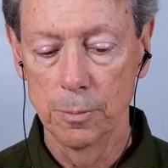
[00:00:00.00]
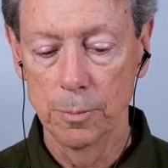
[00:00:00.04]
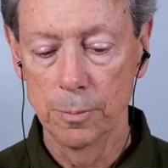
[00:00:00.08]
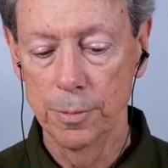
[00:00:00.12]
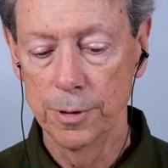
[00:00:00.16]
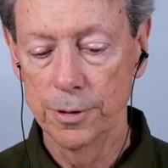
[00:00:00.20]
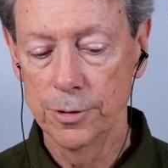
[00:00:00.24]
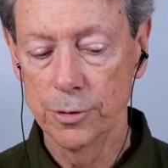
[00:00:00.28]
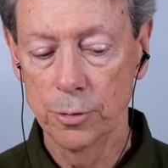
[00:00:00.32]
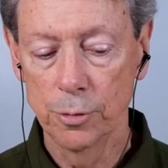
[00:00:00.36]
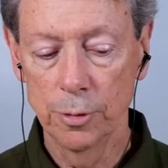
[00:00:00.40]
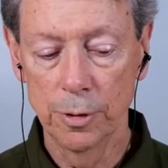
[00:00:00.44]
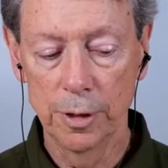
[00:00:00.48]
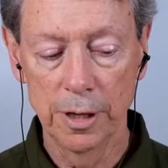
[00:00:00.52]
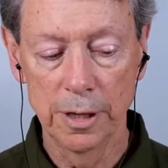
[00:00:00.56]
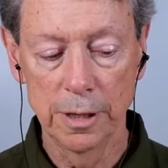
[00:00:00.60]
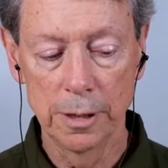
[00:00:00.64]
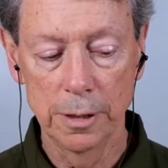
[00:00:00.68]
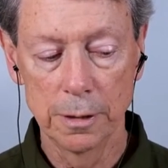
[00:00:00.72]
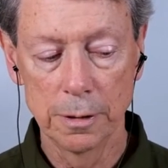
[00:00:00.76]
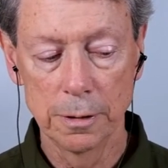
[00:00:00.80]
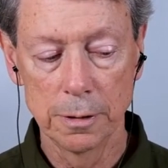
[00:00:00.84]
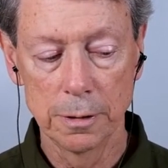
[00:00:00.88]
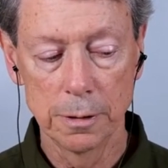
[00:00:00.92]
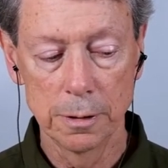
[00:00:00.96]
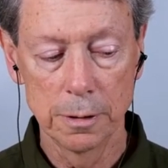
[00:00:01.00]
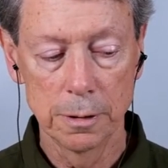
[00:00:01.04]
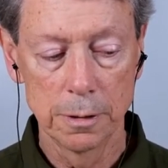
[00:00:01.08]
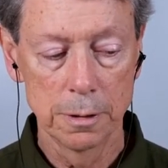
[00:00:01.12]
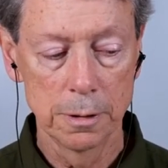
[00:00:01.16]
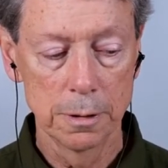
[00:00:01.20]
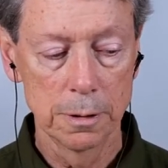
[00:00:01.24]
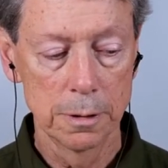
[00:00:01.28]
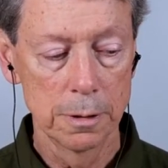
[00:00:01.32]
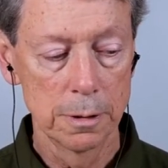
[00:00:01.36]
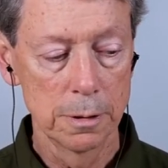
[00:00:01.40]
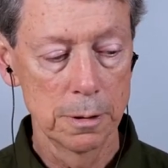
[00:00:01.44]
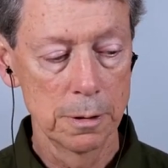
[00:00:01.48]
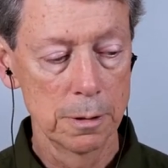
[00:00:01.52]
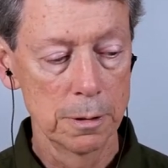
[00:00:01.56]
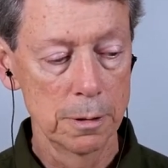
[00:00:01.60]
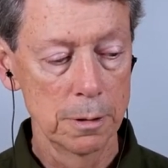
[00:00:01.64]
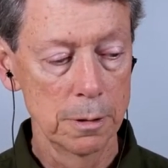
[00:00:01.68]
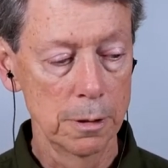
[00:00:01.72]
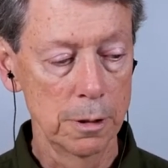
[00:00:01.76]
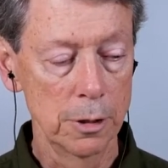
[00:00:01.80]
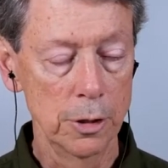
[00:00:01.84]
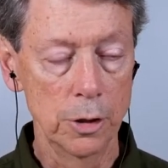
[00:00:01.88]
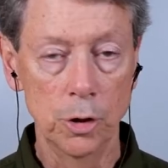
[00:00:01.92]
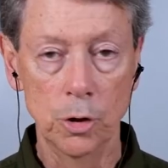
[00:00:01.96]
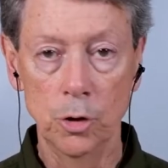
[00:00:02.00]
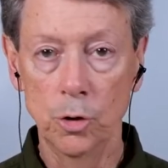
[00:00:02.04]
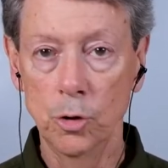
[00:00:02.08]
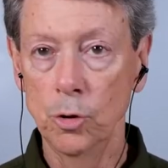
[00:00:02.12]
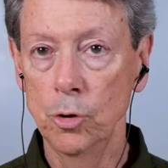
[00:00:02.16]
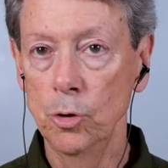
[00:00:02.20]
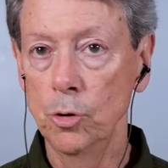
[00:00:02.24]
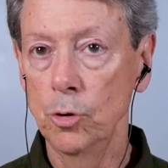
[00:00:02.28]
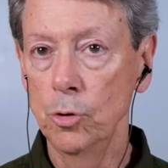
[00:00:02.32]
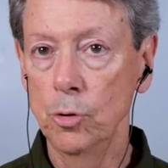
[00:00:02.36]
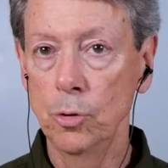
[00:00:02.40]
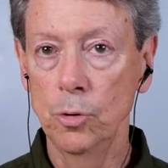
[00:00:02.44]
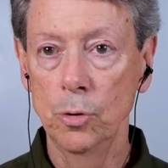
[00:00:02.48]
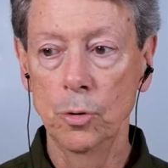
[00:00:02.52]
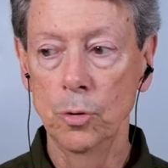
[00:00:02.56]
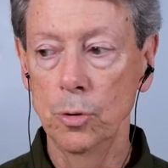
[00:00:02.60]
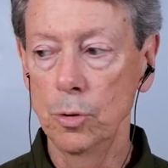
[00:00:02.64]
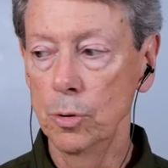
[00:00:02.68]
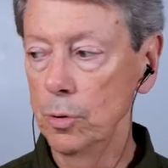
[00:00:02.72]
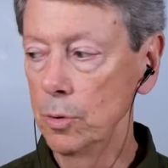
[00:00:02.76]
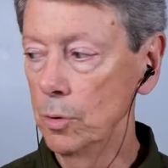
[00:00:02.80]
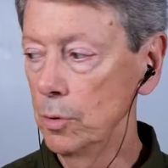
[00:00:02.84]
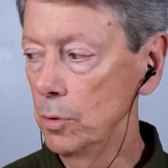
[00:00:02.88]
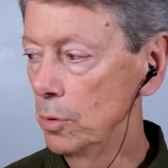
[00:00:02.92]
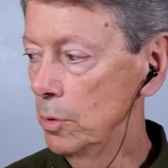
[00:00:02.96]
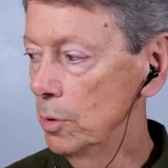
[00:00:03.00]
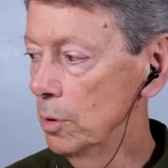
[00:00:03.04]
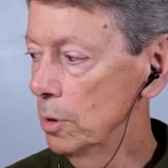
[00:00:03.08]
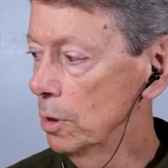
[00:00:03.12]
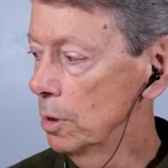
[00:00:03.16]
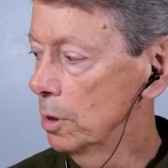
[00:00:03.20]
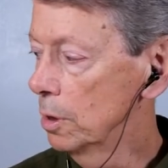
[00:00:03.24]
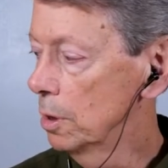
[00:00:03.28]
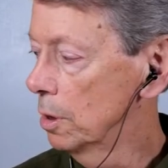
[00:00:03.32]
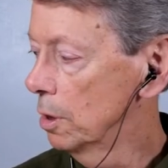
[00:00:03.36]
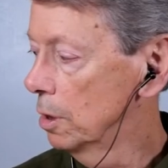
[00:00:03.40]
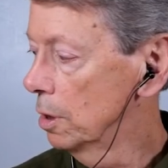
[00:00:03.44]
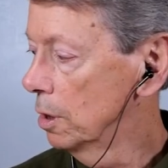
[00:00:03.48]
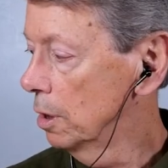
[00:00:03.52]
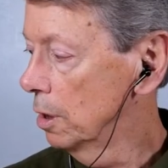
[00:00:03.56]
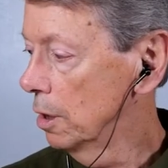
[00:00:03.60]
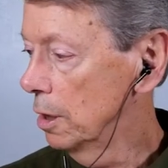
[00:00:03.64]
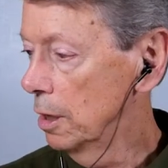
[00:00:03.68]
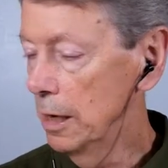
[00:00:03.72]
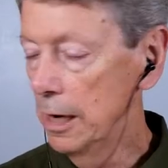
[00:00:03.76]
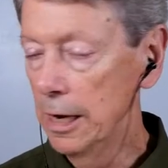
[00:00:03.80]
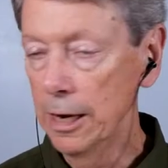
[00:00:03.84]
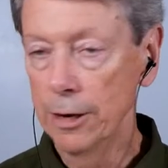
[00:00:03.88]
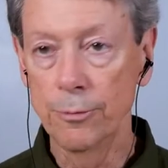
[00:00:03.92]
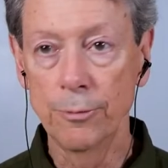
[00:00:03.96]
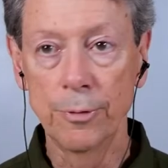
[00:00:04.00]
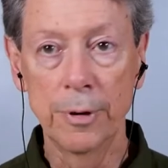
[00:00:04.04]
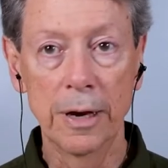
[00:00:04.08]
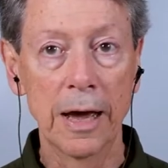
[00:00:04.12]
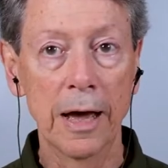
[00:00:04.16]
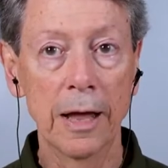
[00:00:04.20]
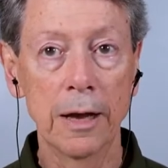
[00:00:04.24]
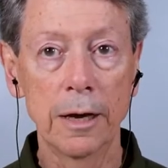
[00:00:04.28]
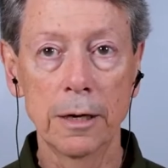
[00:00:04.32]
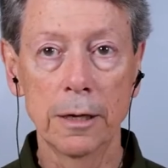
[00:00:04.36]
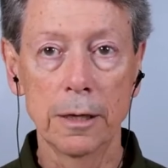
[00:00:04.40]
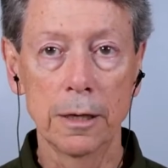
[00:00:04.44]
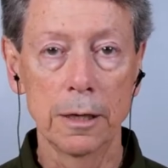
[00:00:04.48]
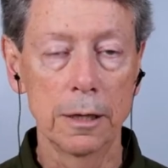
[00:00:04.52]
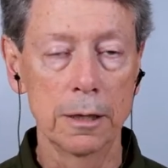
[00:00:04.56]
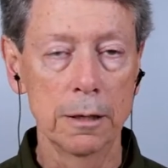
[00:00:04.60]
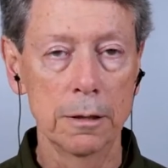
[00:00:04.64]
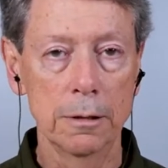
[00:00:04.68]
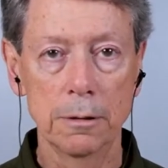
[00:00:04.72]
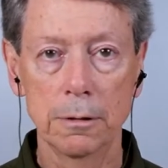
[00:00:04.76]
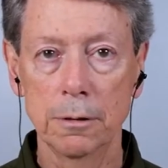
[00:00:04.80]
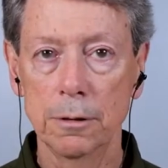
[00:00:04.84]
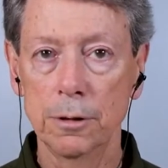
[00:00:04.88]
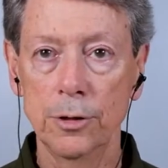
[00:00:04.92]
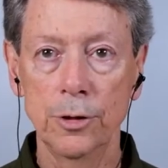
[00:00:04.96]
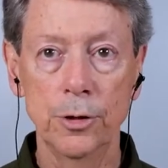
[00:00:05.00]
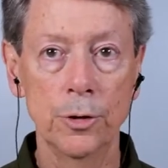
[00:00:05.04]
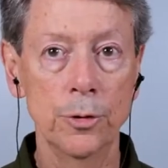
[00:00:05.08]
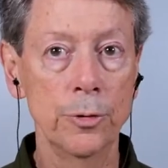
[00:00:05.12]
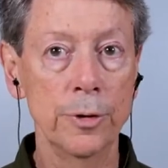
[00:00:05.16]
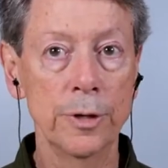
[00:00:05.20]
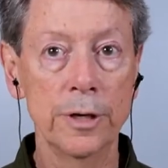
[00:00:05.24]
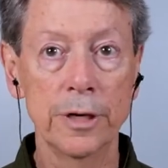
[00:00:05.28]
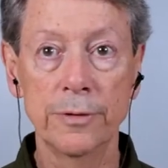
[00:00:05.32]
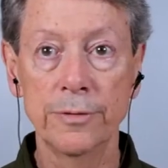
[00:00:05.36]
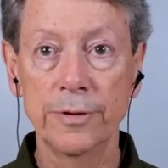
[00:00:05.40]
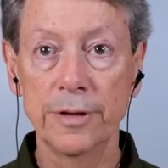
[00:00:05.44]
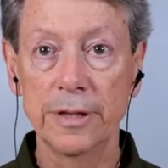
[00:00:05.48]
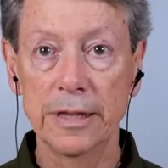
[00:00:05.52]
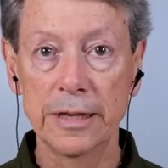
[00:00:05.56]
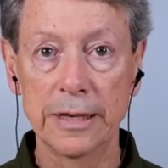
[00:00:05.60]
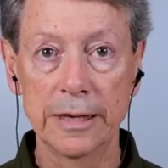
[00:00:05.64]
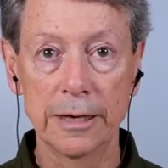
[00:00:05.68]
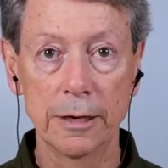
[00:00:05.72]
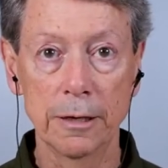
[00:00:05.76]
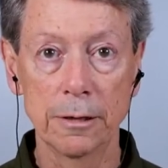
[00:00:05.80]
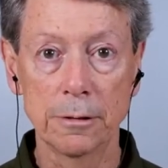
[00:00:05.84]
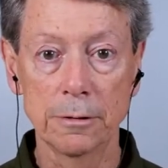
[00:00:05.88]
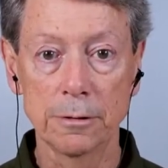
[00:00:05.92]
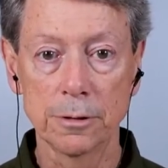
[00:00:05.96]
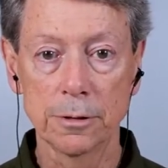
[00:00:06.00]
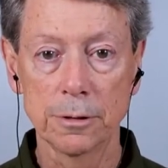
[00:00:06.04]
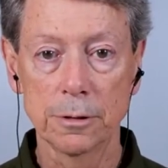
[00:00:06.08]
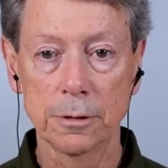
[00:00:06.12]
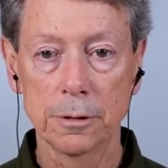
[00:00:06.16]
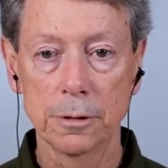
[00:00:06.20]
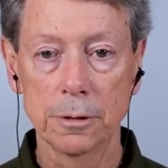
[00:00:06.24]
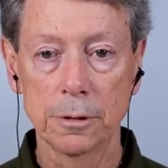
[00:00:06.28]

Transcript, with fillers: between you and reality, you and everything else.